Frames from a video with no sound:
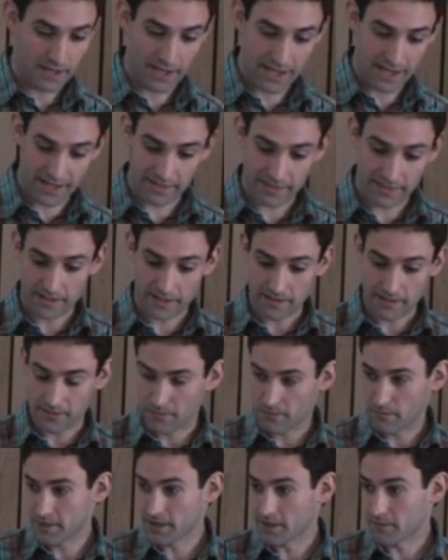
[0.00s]
and
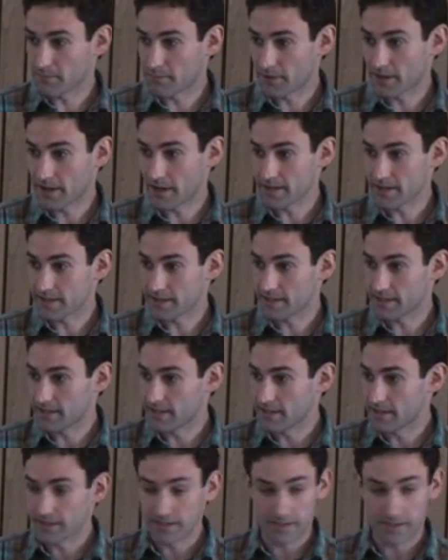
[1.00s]
the winning price
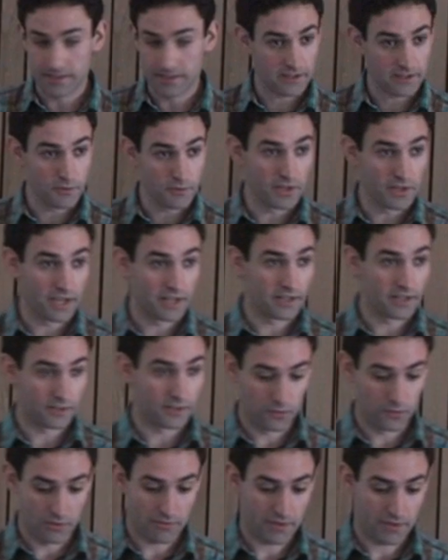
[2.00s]
is
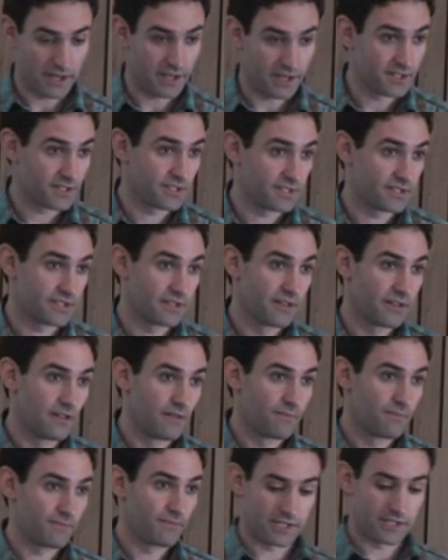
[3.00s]
communicated to all of the agents.
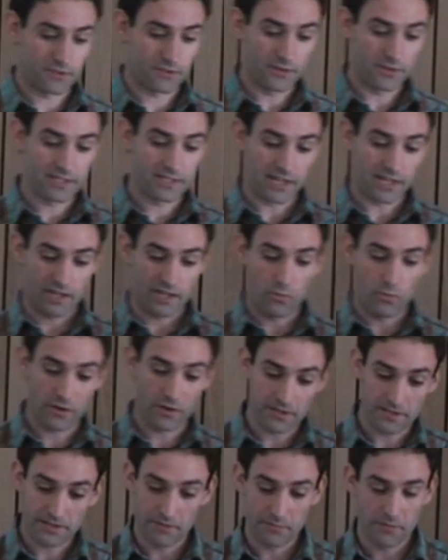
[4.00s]
And so exactly
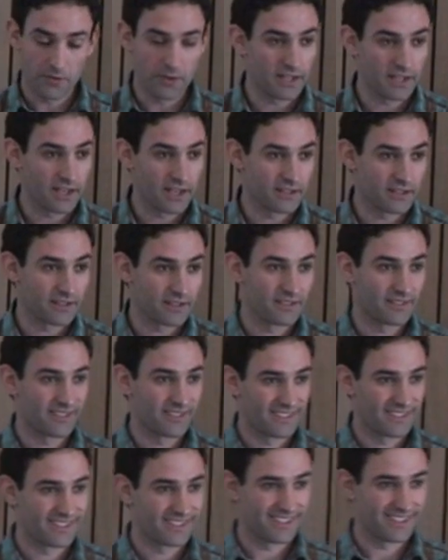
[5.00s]
what is communicated
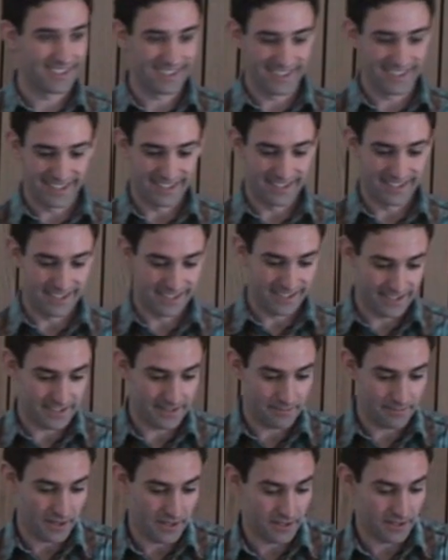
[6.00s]
is
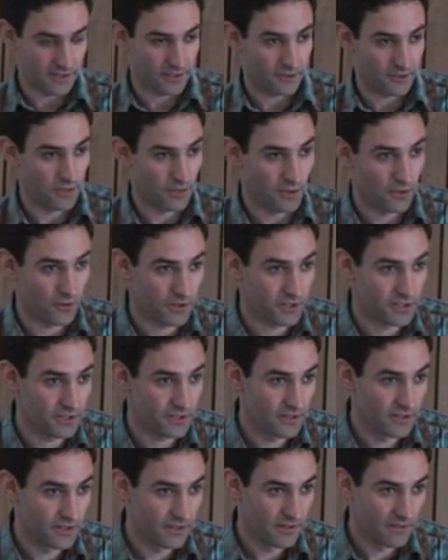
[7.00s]
dependent on the
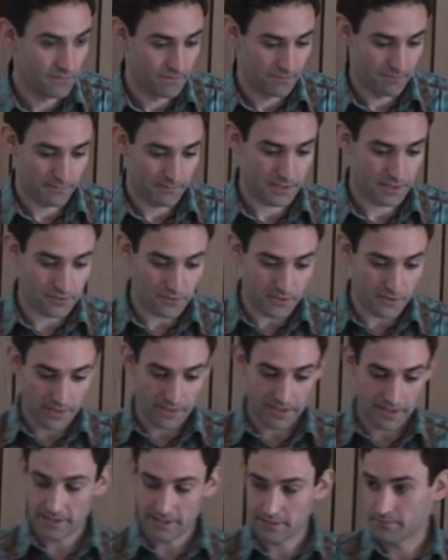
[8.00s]
auction. But so
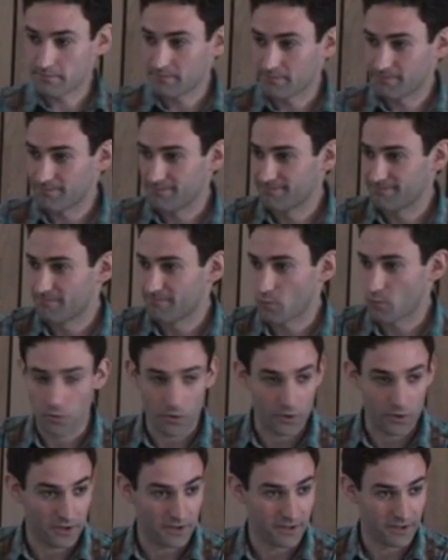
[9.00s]
in this
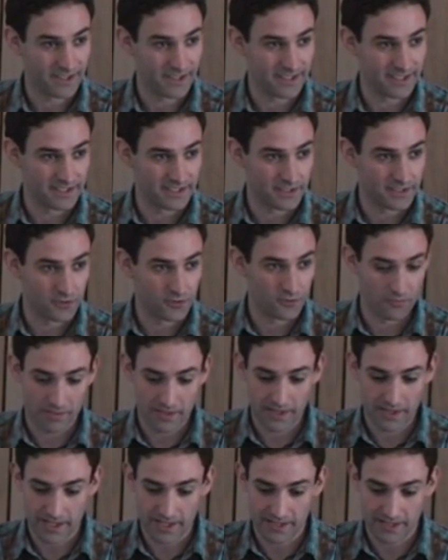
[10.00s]
work, it's
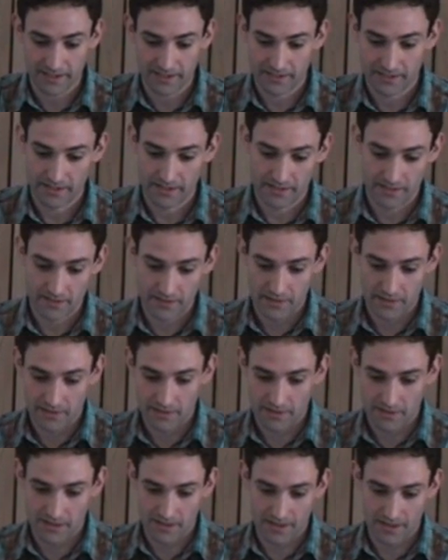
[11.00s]
assumed that
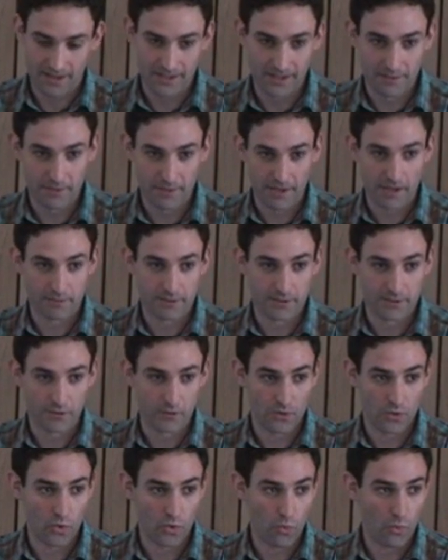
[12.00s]
it becomes
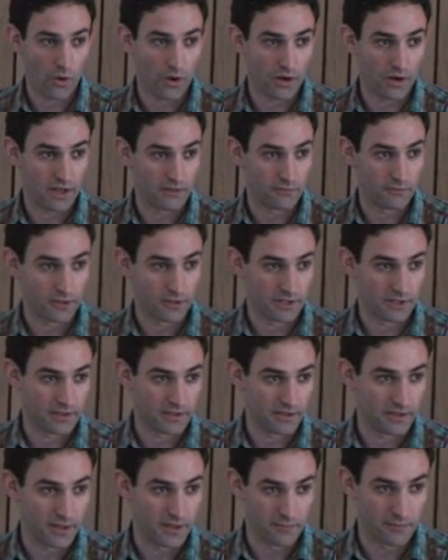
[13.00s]
known who won and what
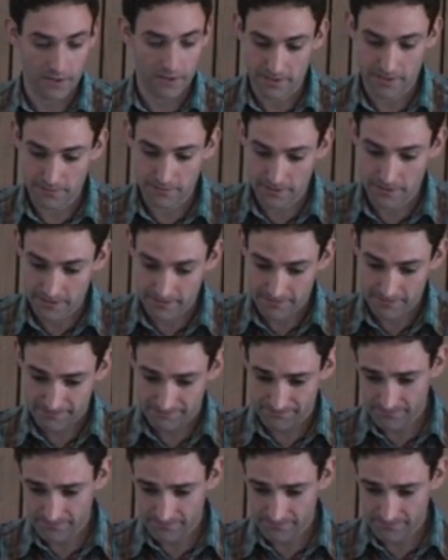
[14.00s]
the winning price was.